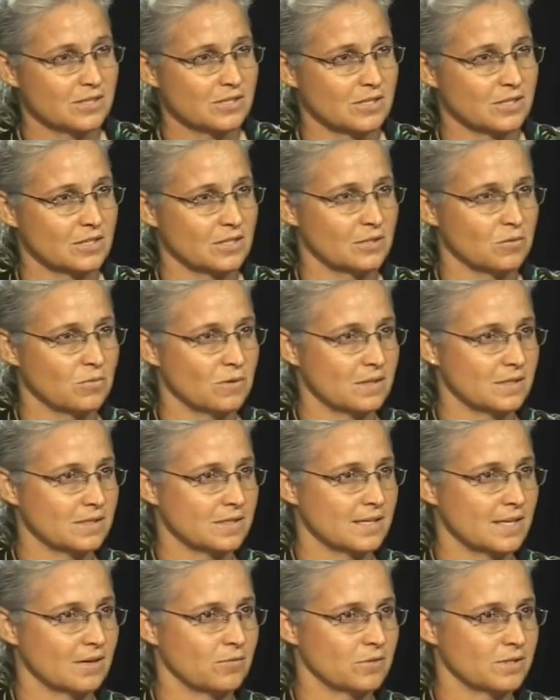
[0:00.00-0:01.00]
and you're the
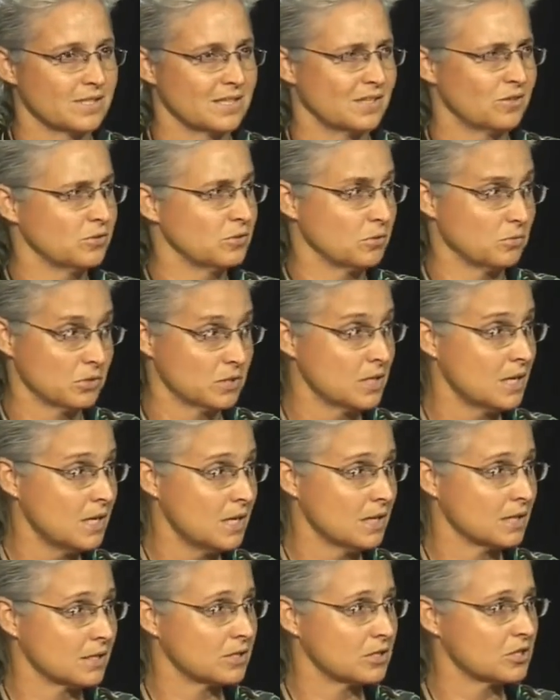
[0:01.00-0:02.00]
ones that would say, "Oh, don't
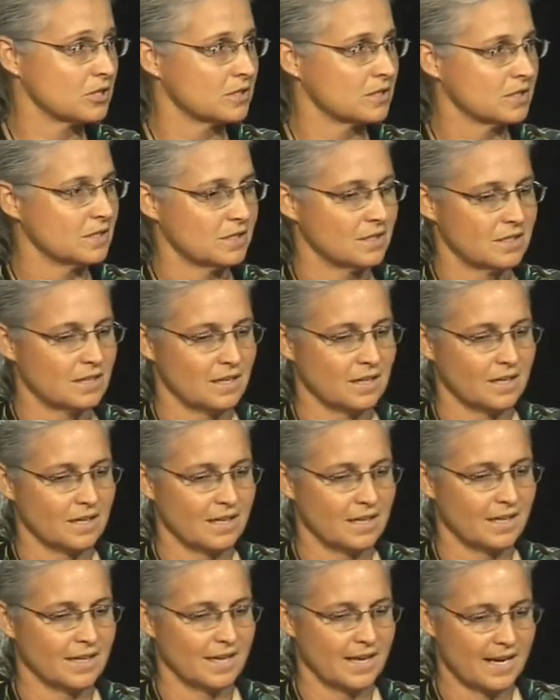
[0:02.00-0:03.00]
touch,"
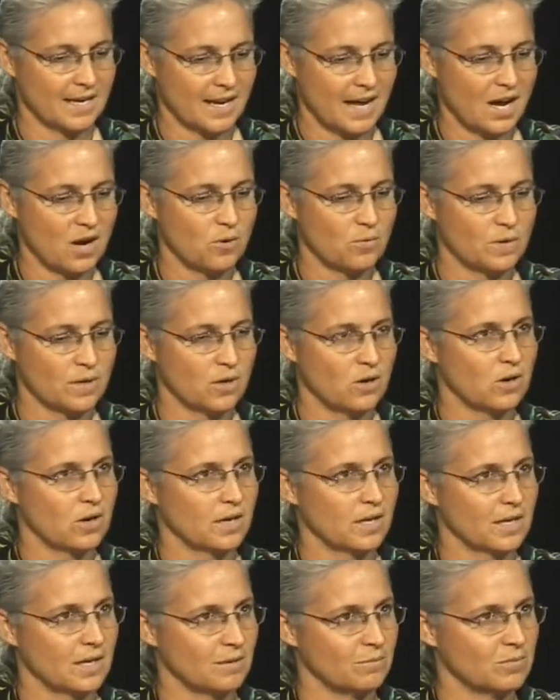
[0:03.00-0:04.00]
and how we all
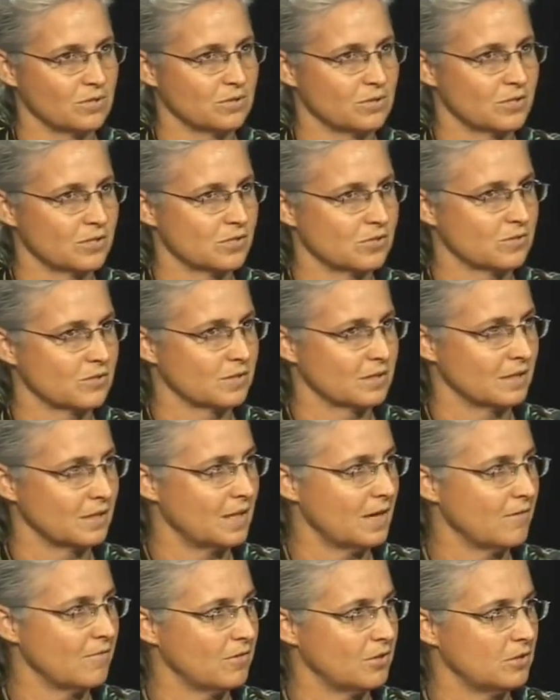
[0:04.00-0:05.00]
came to a certain
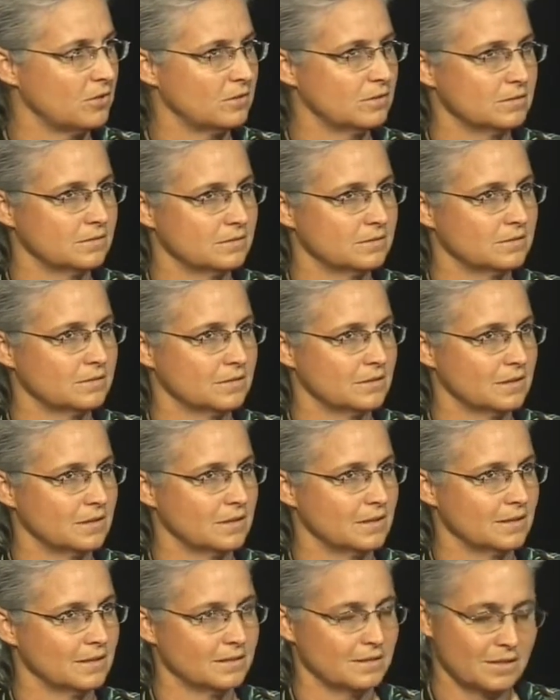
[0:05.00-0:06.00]
level,
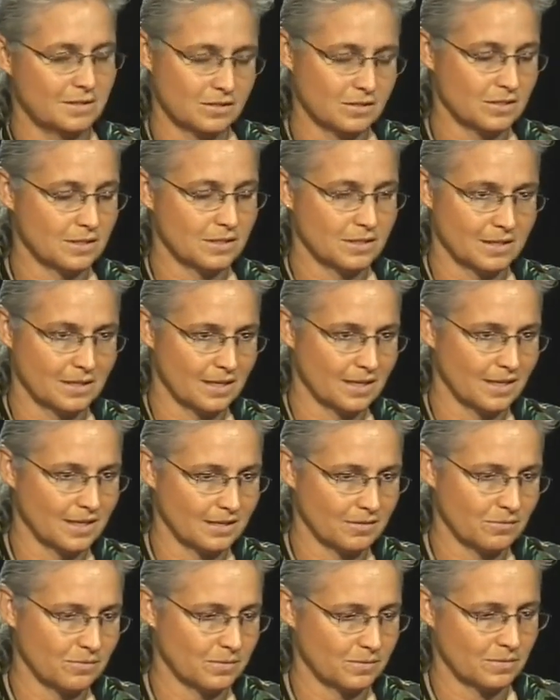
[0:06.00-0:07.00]
and
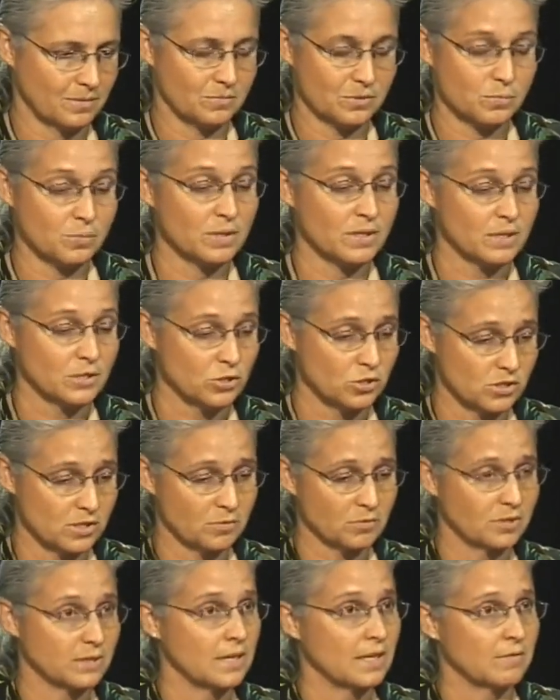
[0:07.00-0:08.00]
it was really interesting
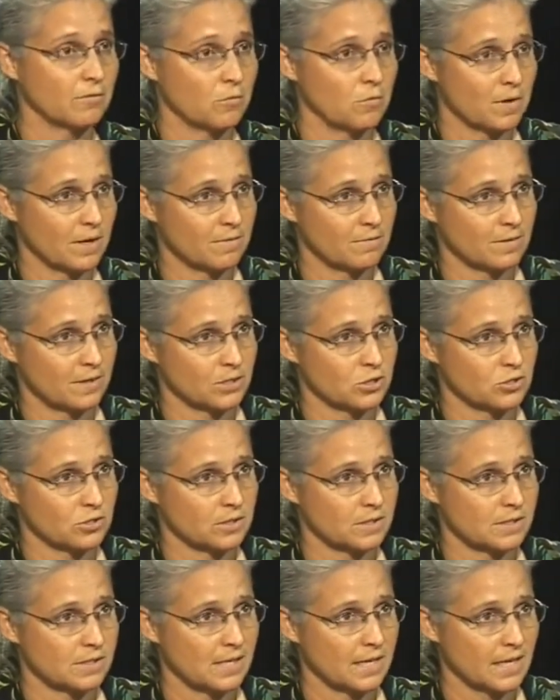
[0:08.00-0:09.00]
with Native Hawaiian
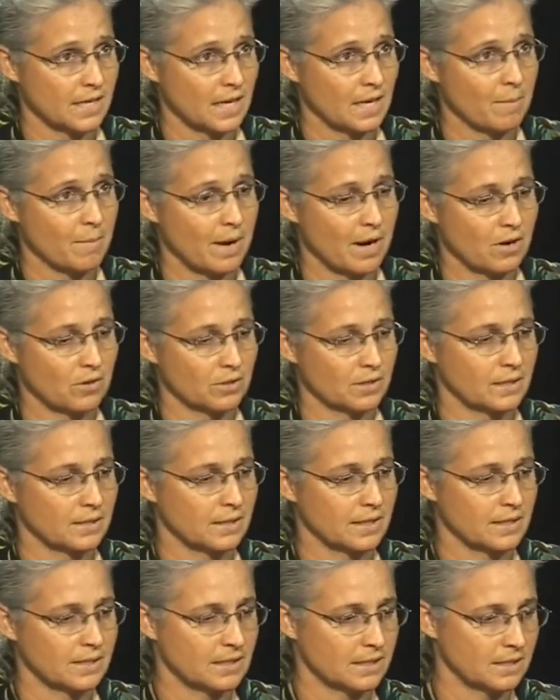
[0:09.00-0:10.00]
veterans. They came out and
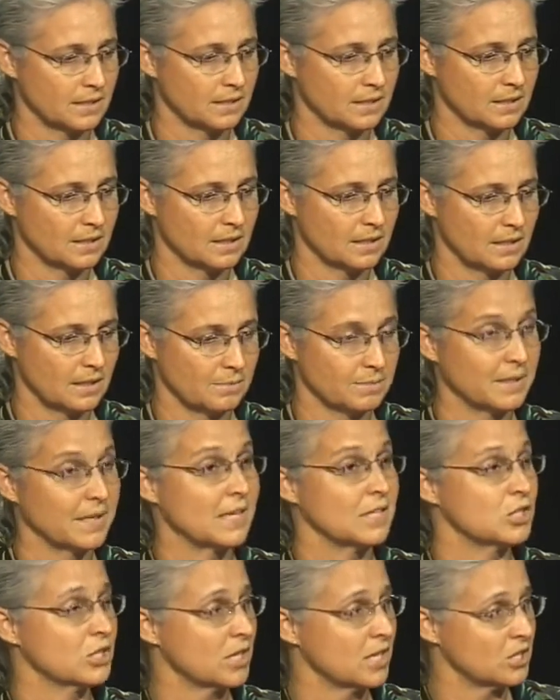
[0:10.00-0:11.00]
they did the
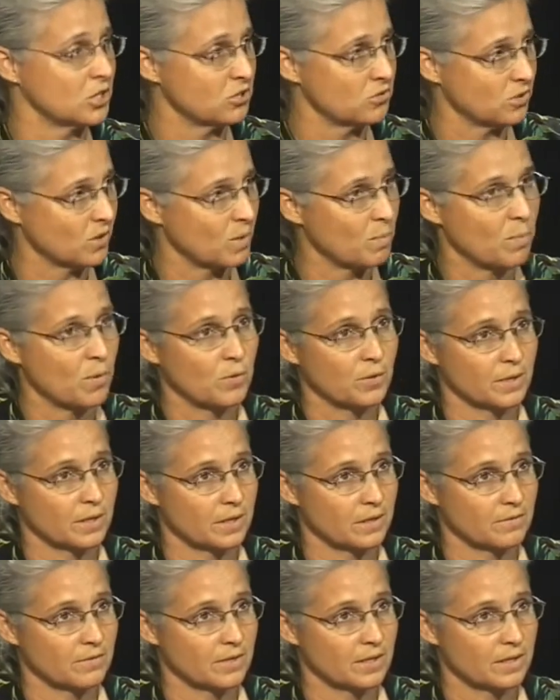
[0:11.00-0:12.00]
educational component
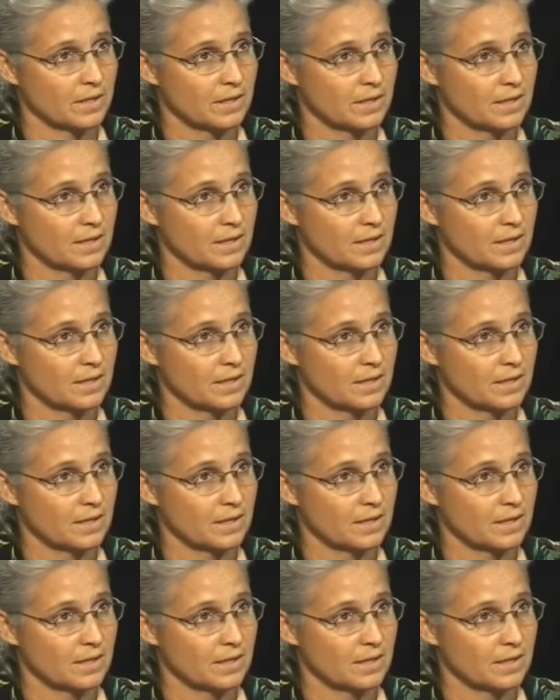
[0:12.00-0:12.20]
of it.